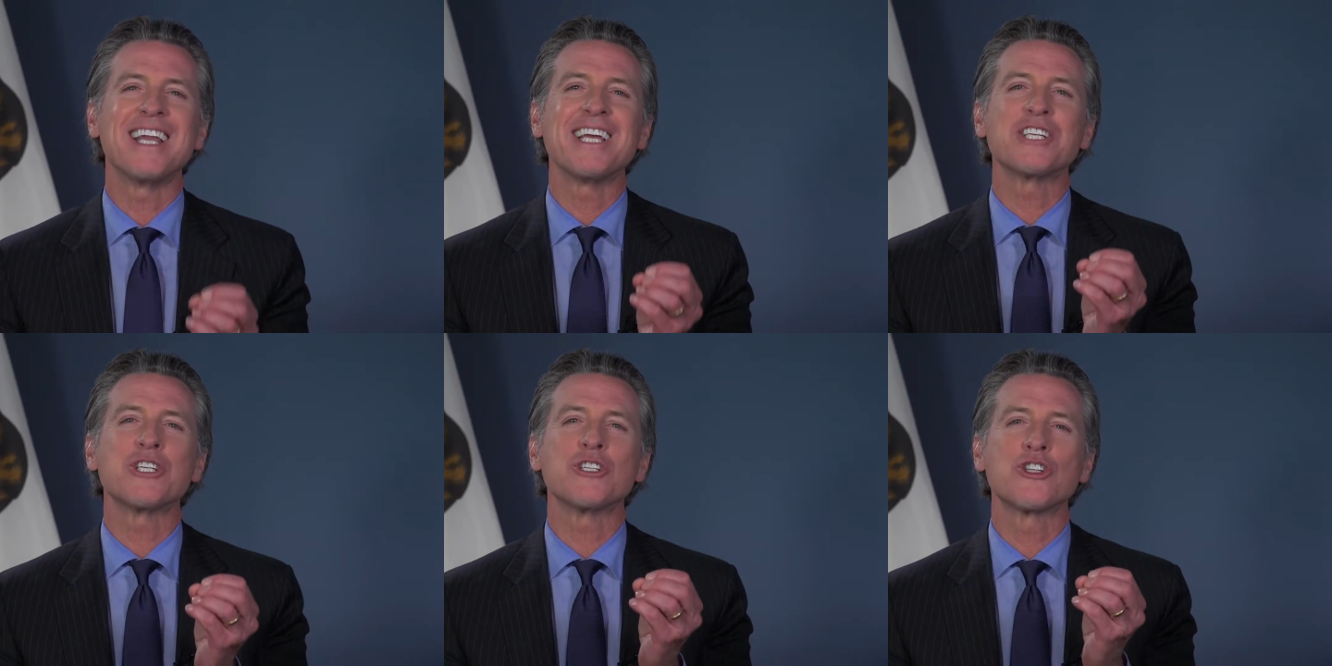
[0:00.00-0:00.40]

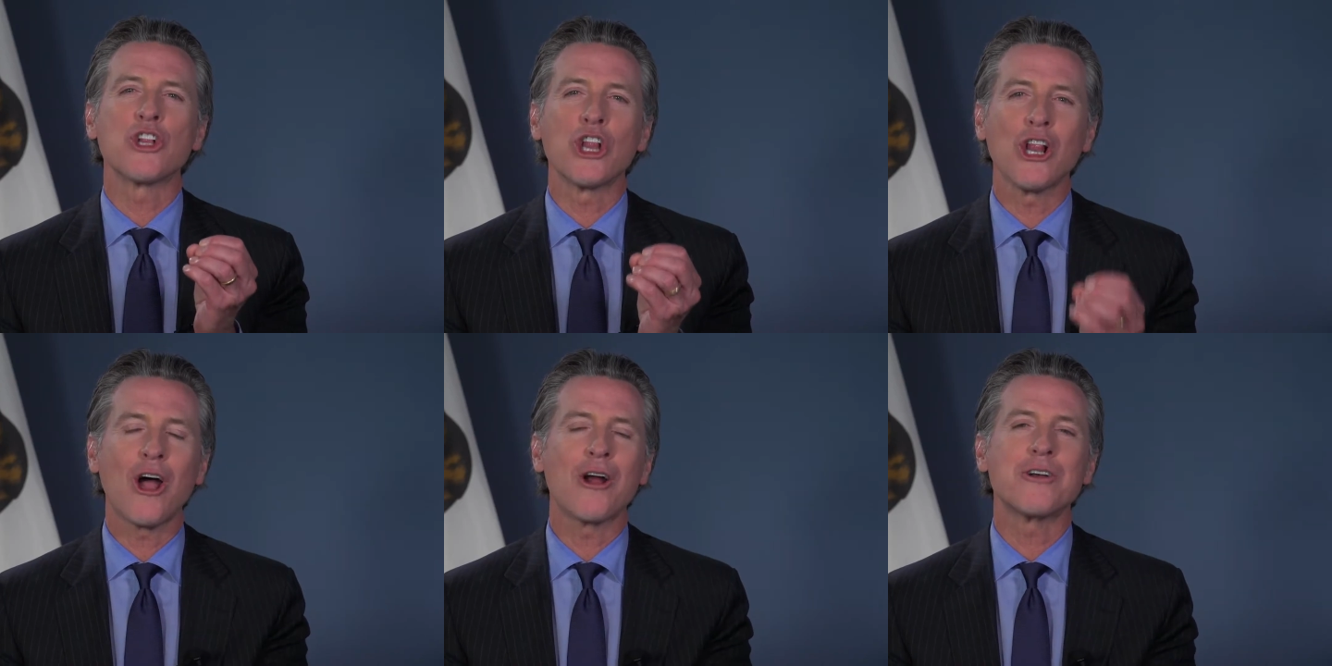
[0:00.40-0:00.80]
nation's
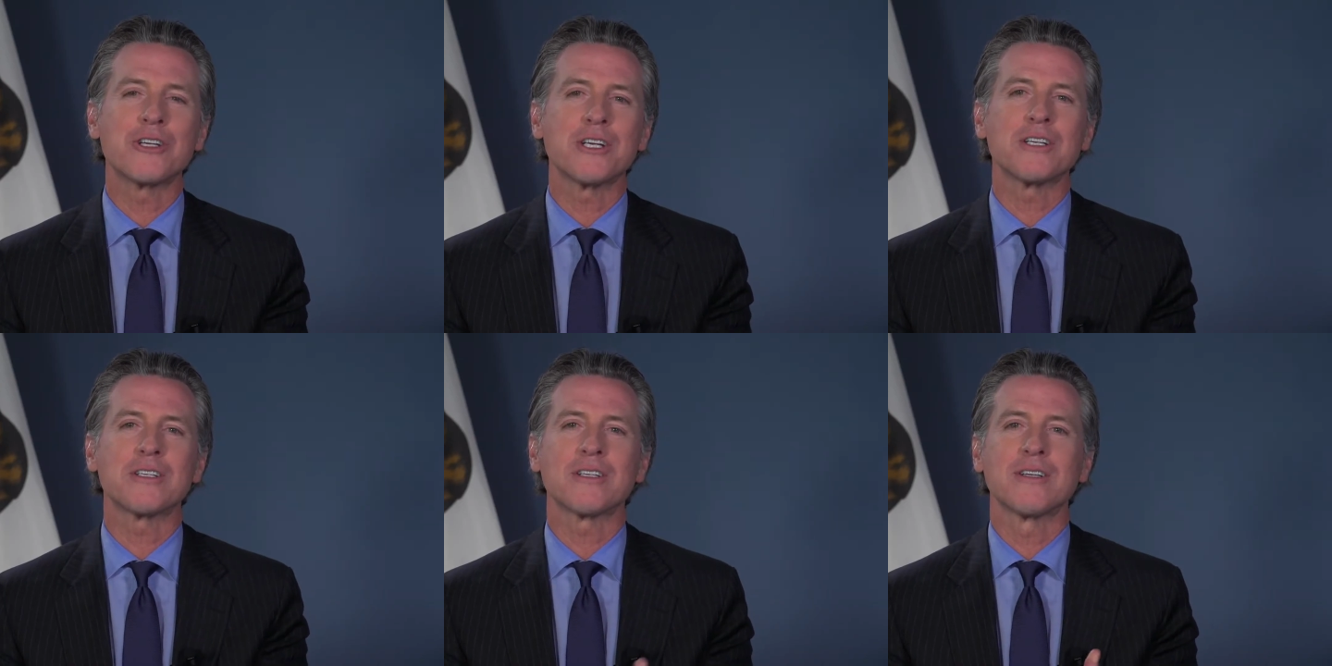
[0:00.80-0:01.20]

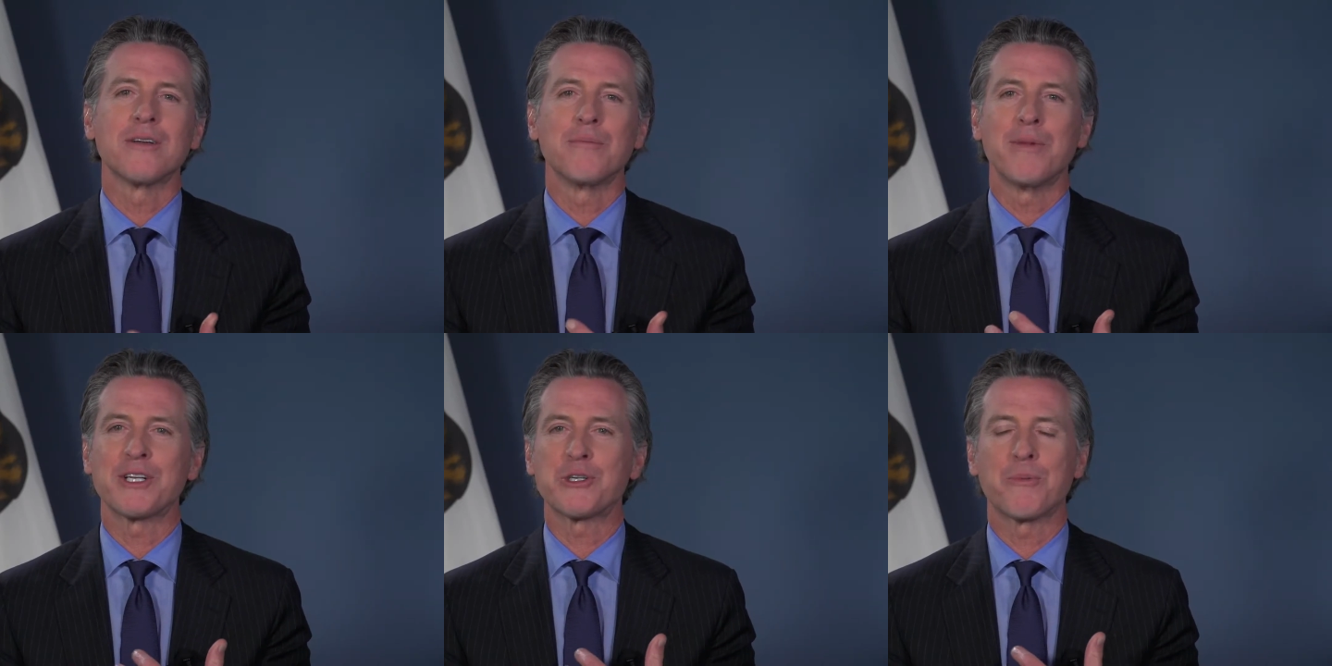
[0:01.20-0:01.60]
largest
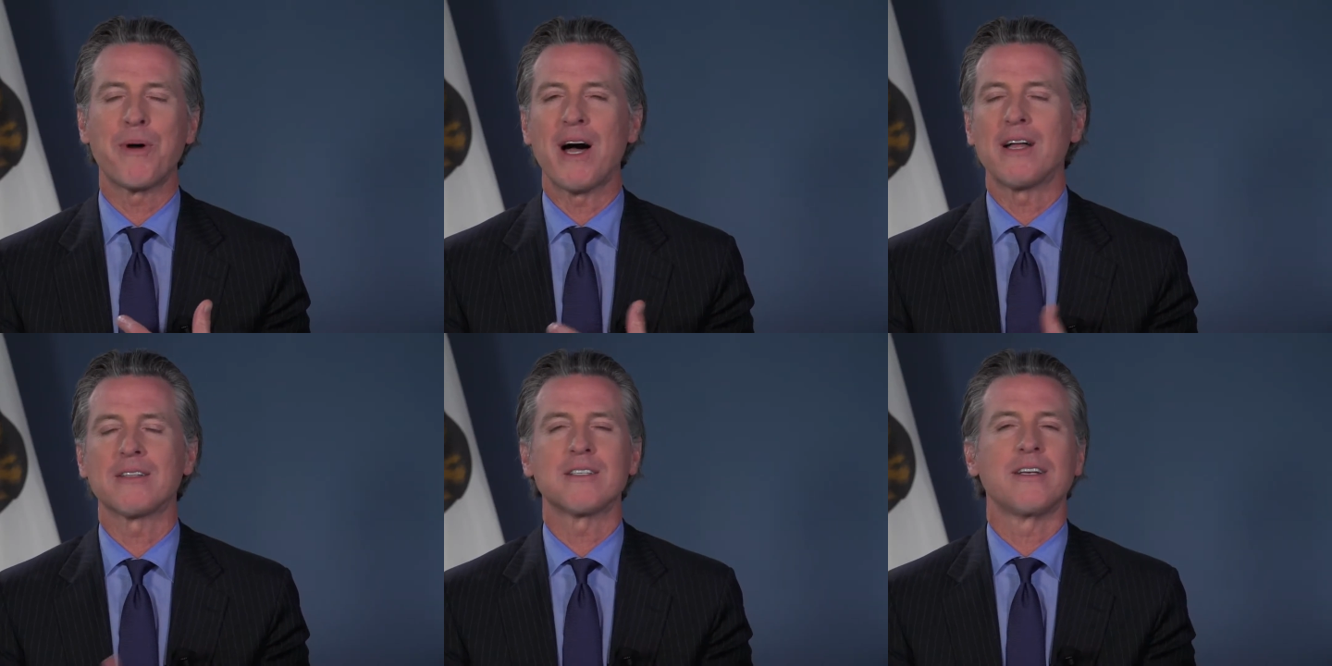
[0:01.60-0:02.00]

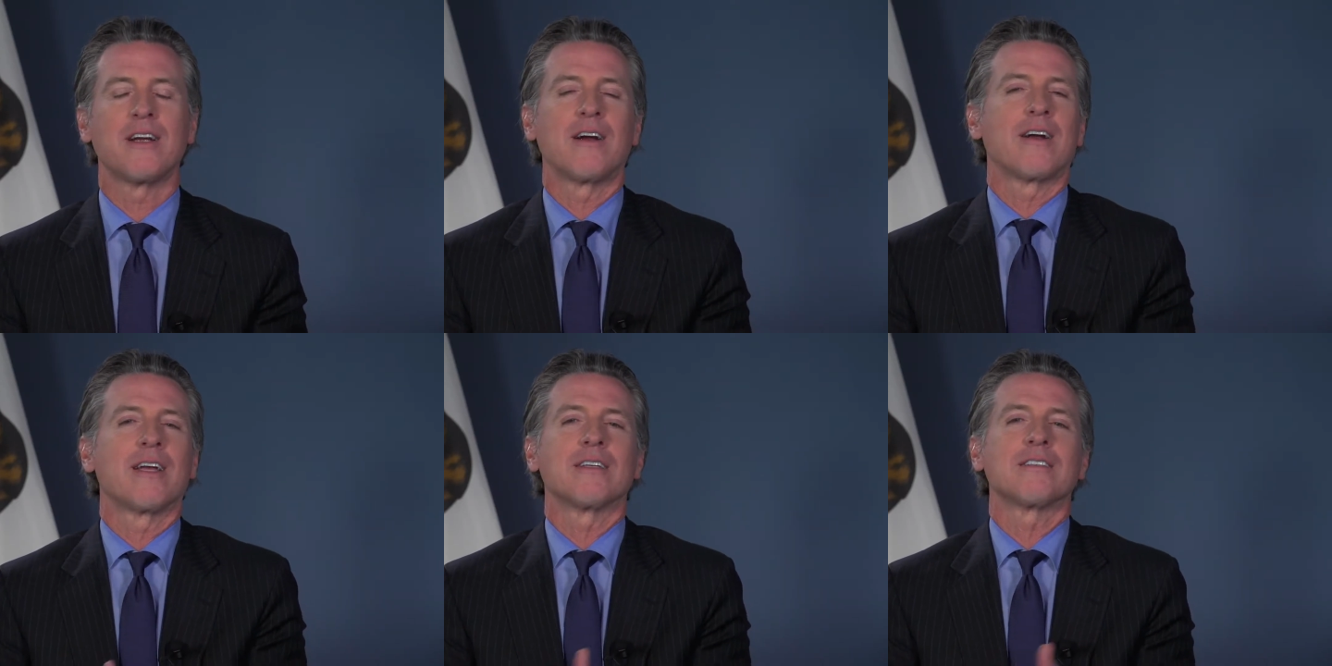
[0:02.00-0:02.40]
metropolitan
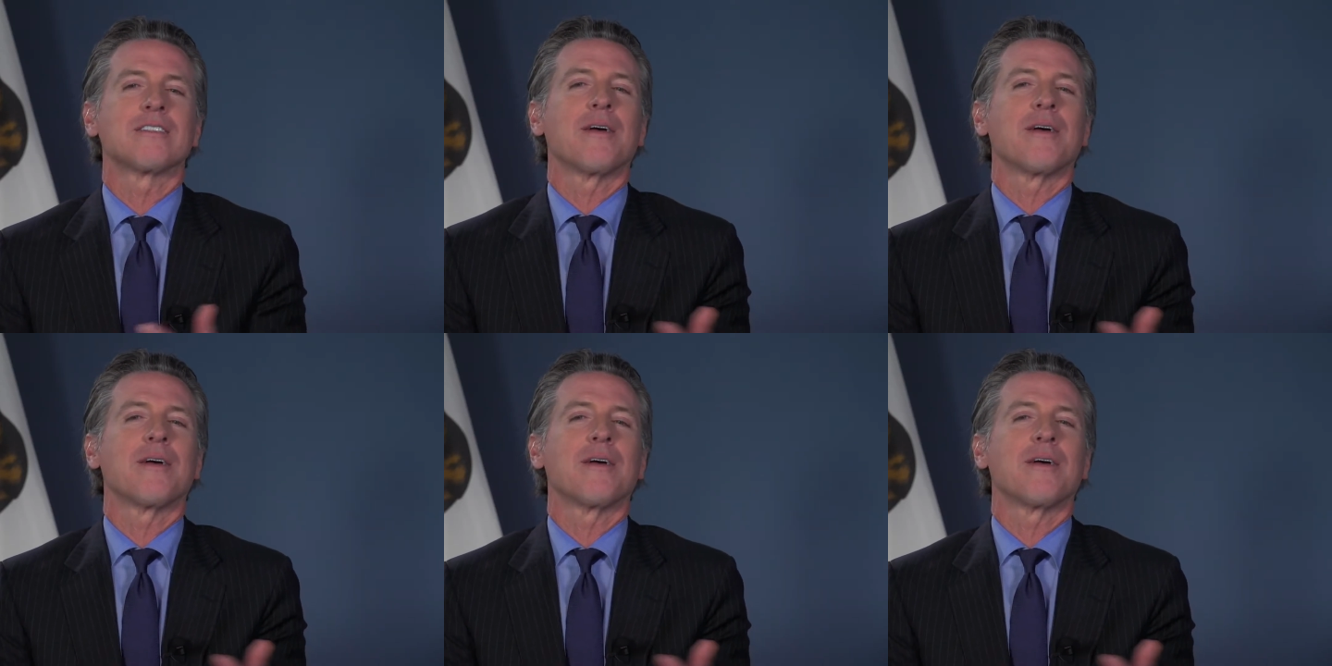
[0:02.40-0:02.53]
area,